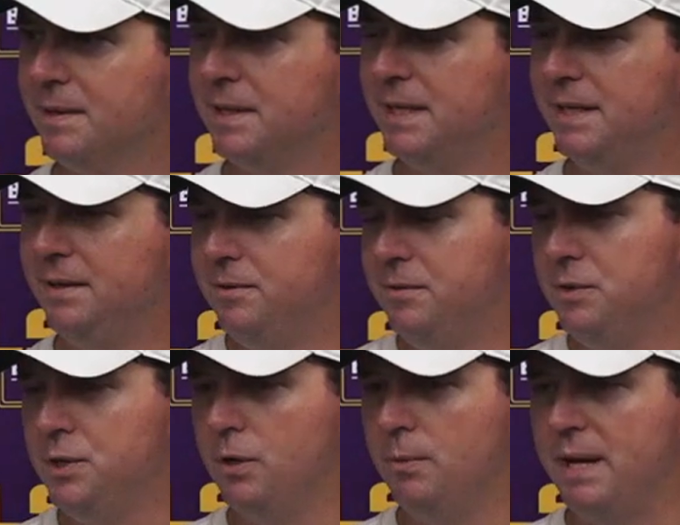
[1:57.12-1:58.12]
And
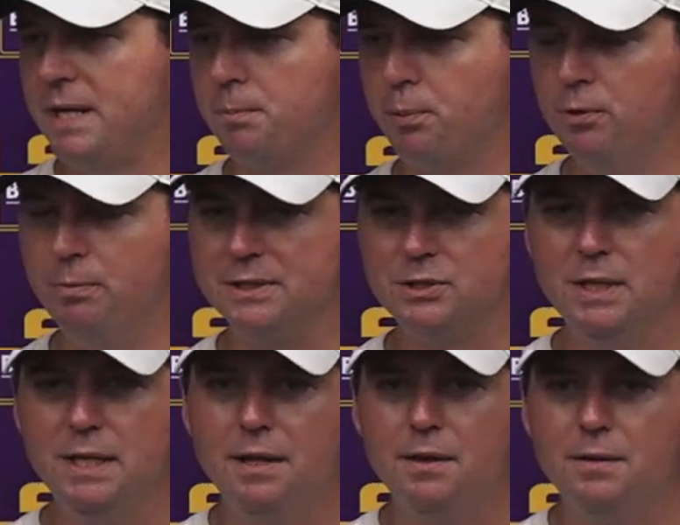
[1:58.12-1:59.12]
make improvements.
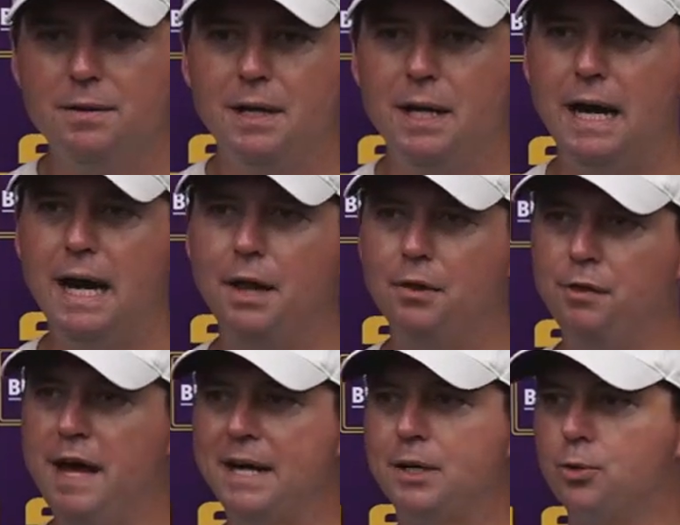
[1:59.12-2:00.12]

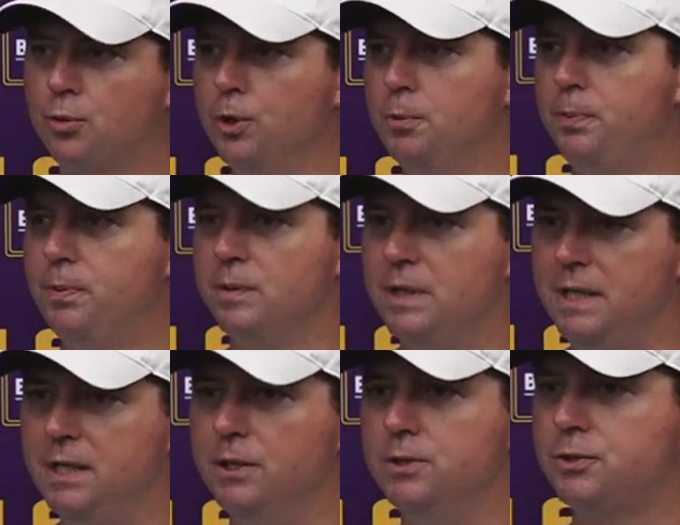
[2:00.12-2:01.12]
That group
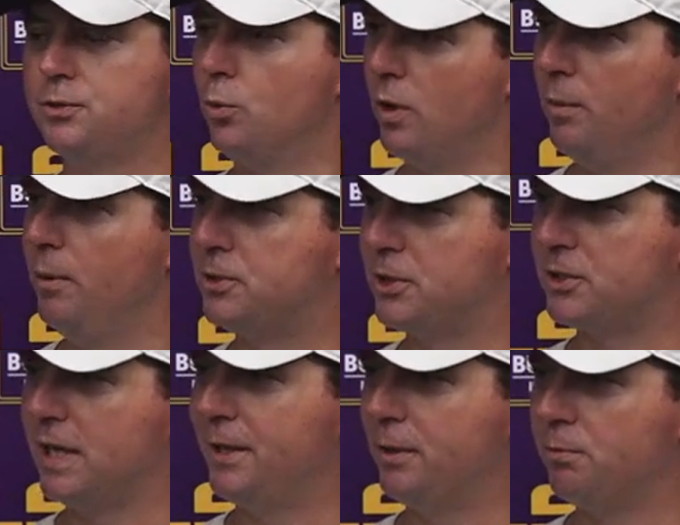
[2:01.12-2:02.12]
is one of the most
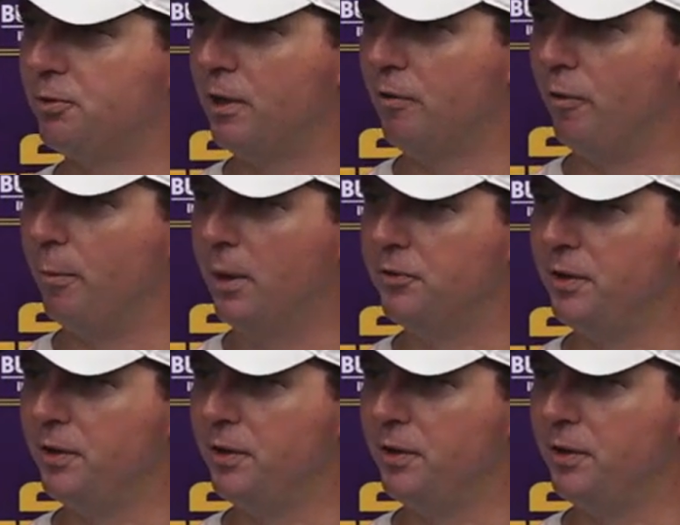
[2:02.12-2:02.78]
exciting groups on our football